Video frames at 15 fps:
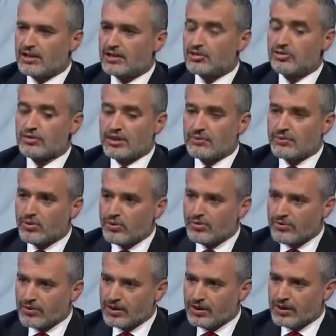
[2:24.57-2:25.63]
to improve
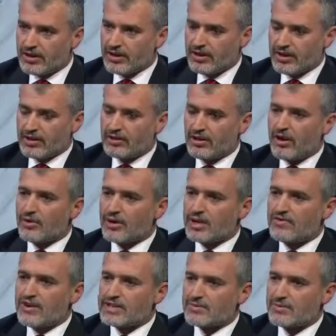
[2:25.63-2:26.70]
our
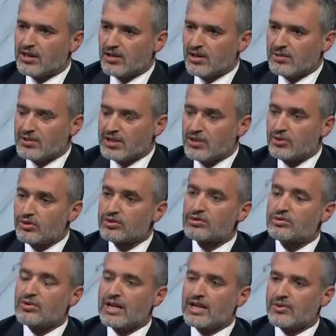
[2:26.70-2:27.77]
investment climate in order
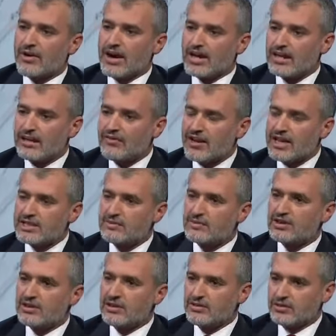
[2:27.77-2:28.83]
to attract investment
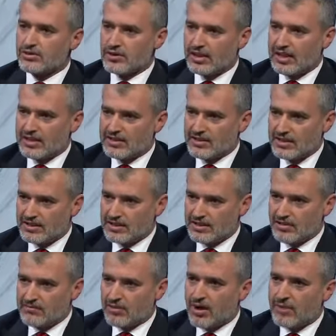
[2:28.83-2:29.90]
into real estate
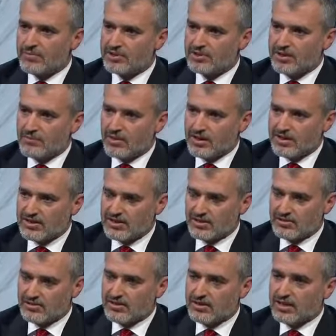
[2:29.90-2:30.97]
in property markets
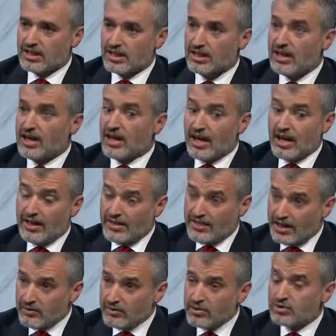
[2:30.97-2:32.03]
into Turkey. And
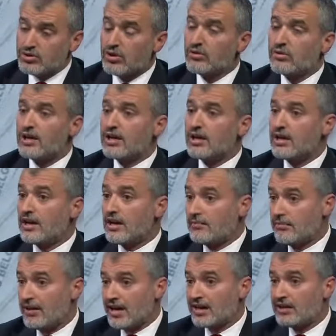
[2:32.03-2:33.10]
then we saw
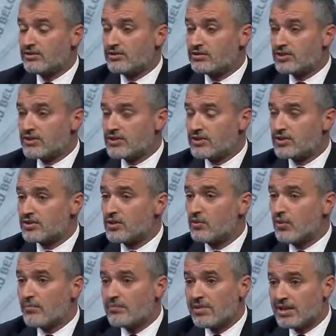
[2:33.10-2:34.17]
back in 2003,
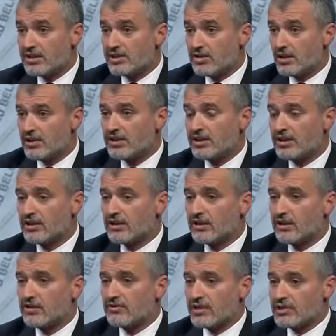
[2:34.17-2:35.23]
$1 billion
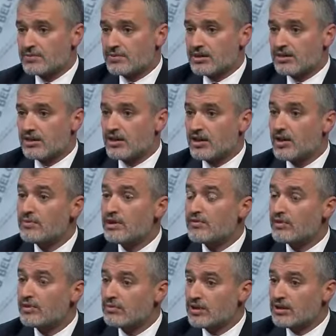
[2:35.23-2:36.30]
investment coming
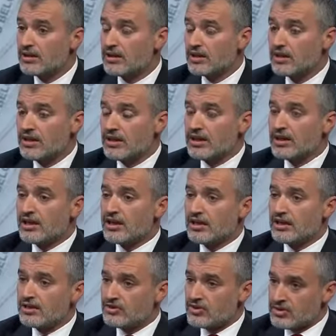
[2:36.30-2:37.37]
from
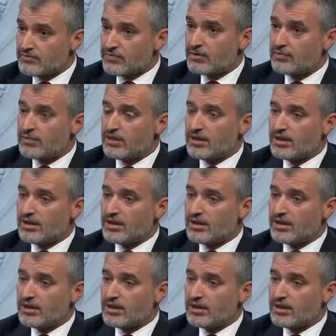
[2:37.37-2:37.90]
just from